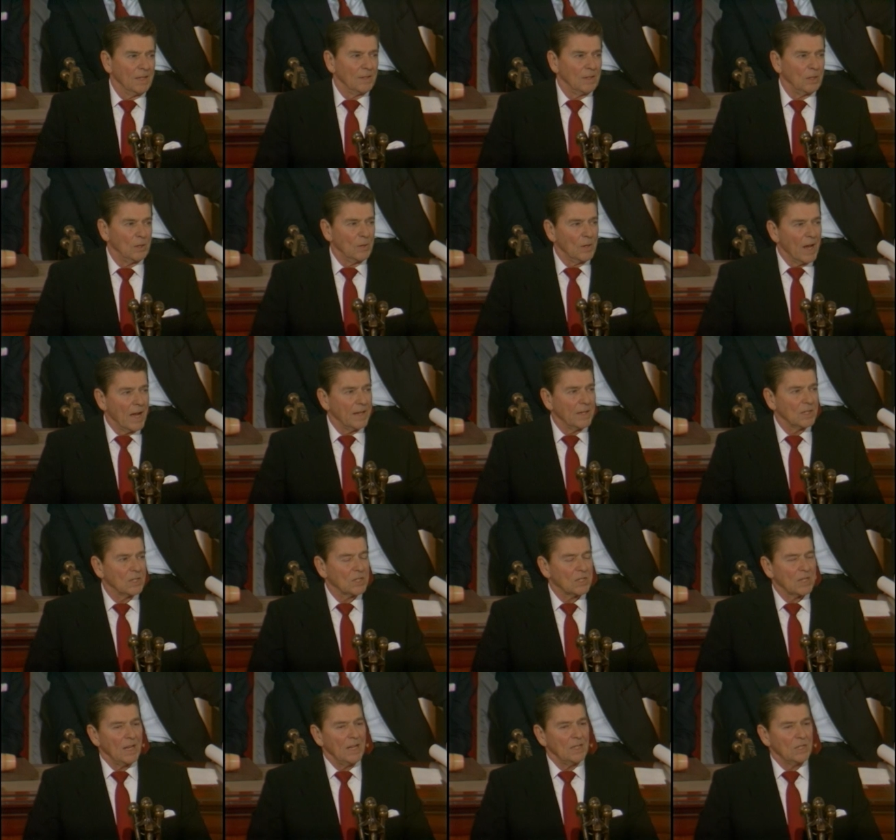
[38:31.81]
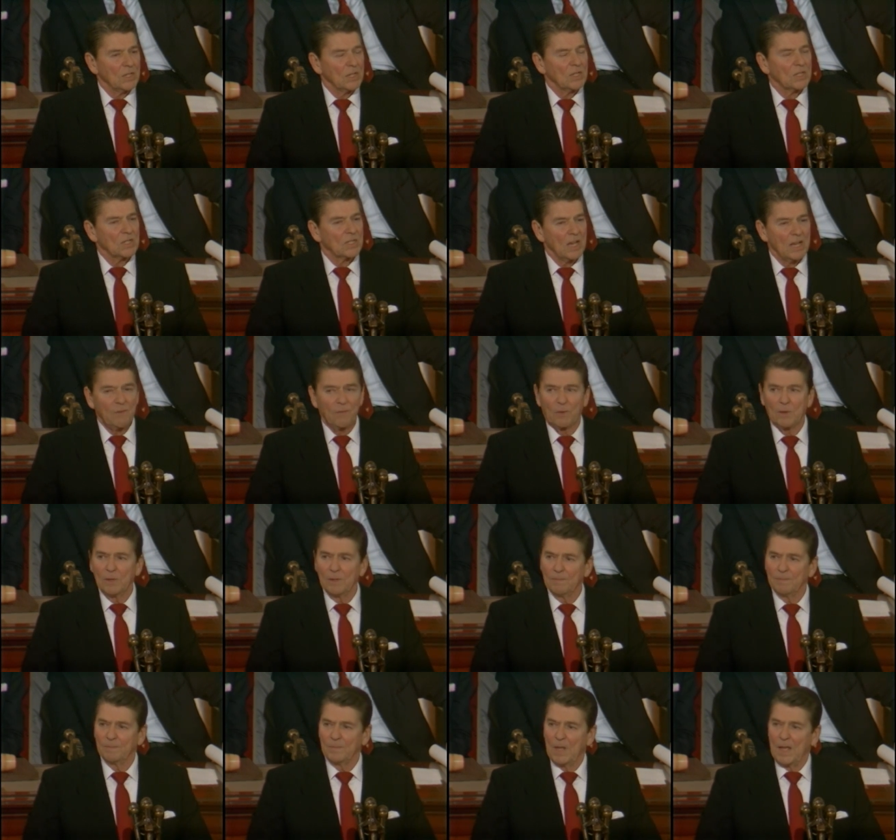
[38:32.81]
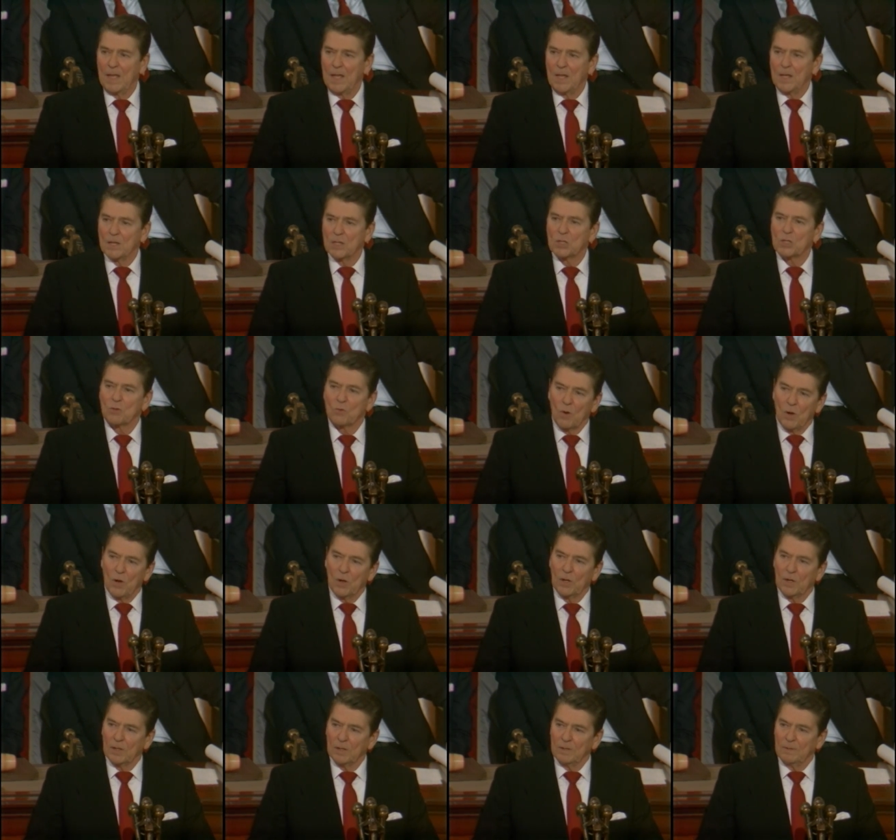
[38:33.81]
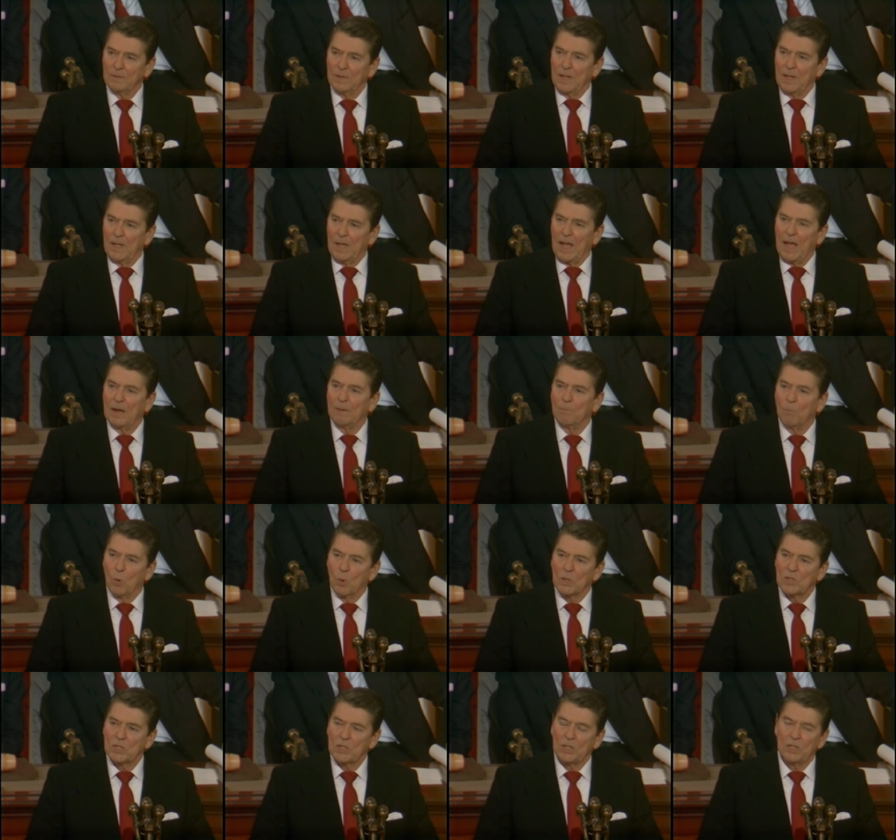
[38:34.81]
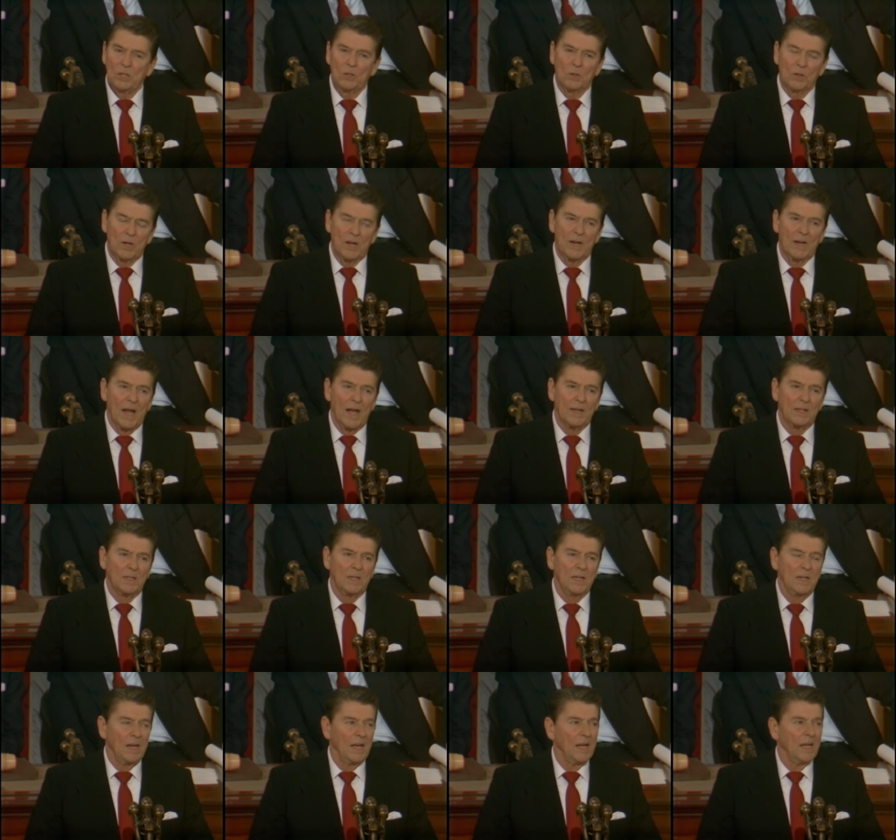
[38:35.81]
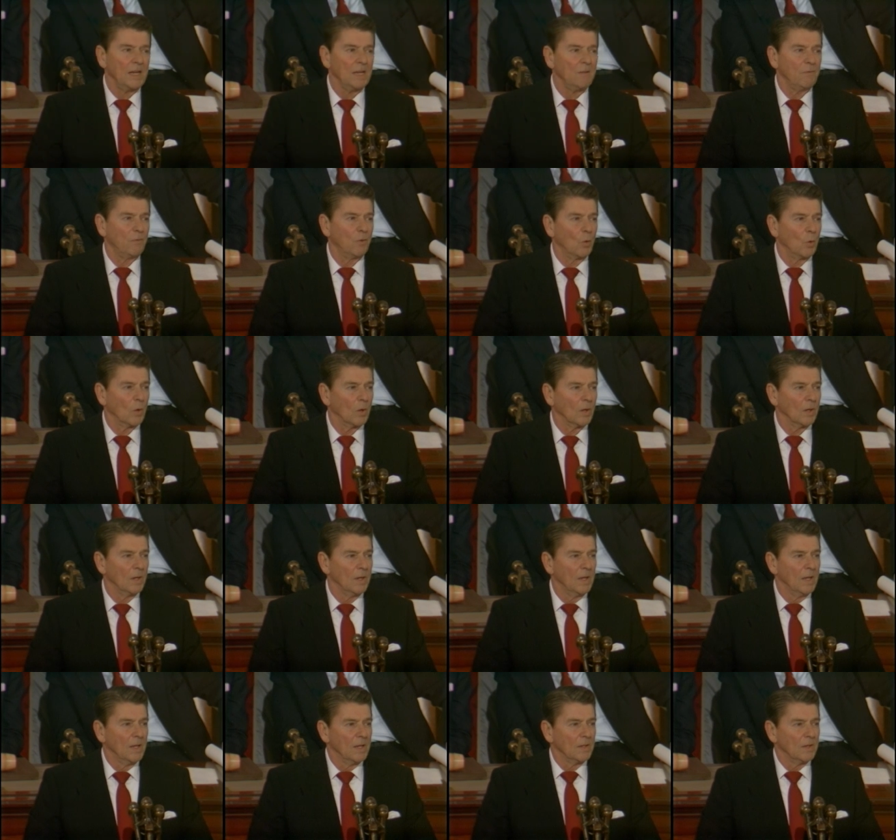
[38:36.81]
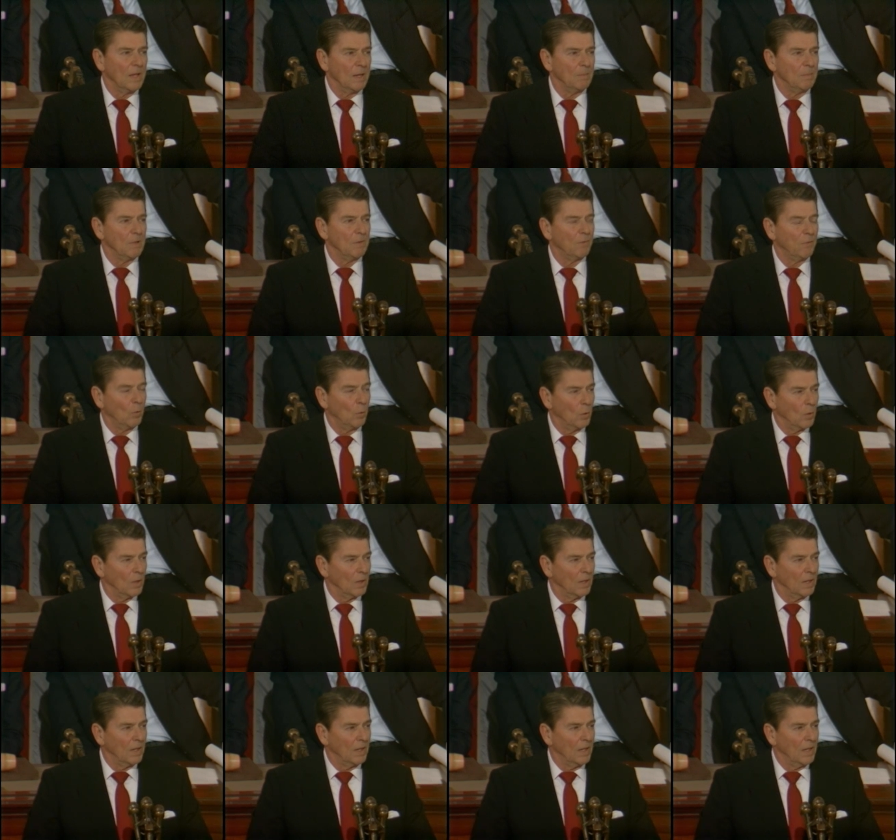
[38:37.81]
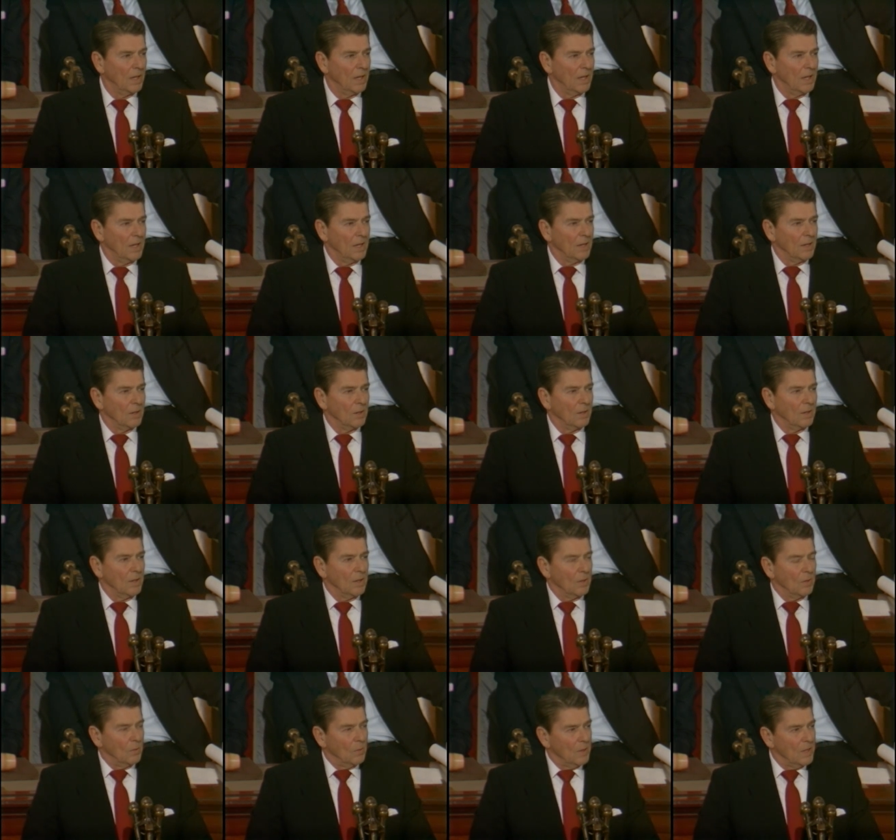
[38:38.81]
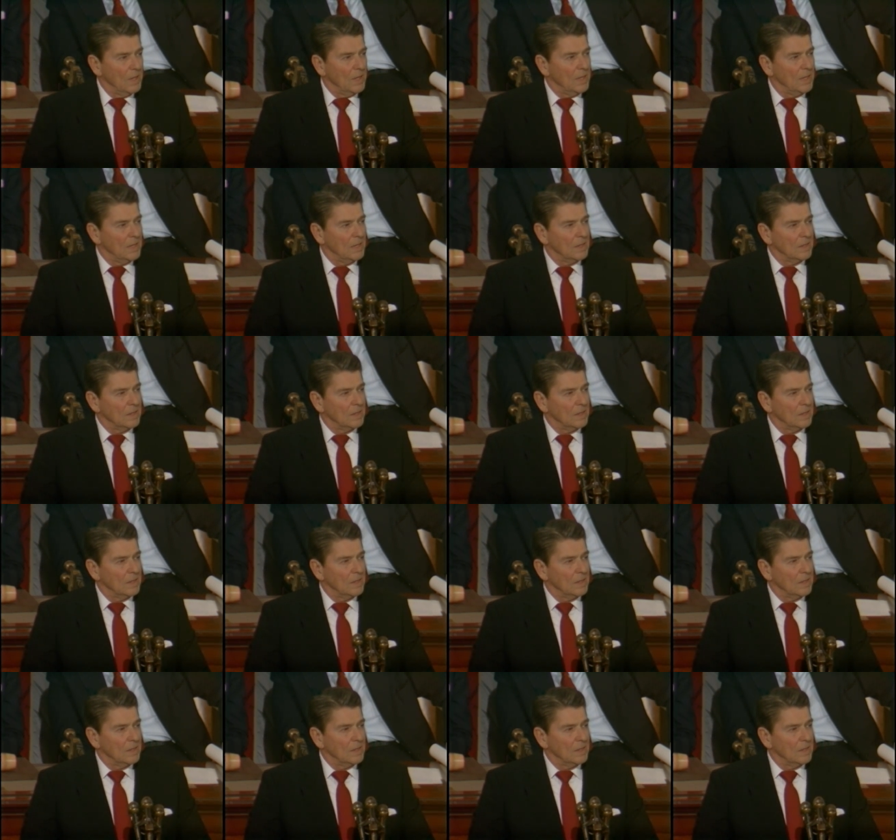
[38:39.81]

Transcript: The United States is safer, stronger, and more secure in 1984 than before. We.